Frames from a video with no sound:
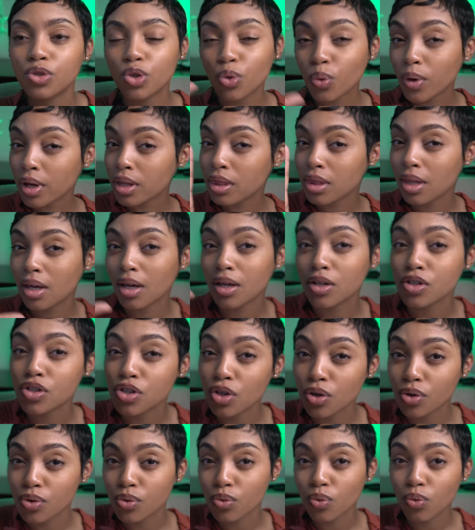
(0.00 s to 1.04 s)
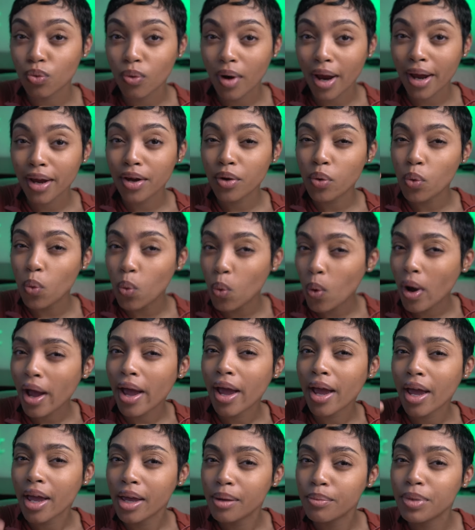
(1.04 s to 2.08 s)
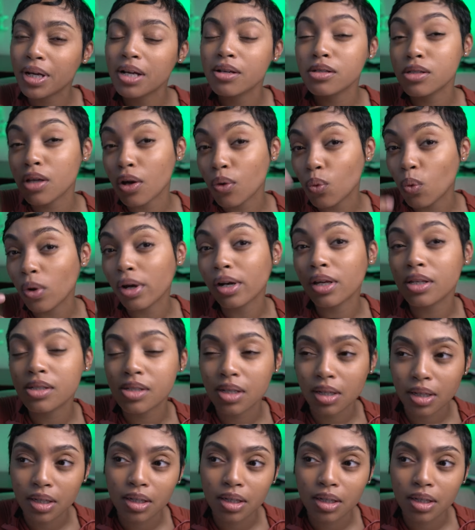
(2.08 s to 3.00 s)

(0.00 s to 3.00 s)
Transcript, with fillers: doing things the right way because I wanted to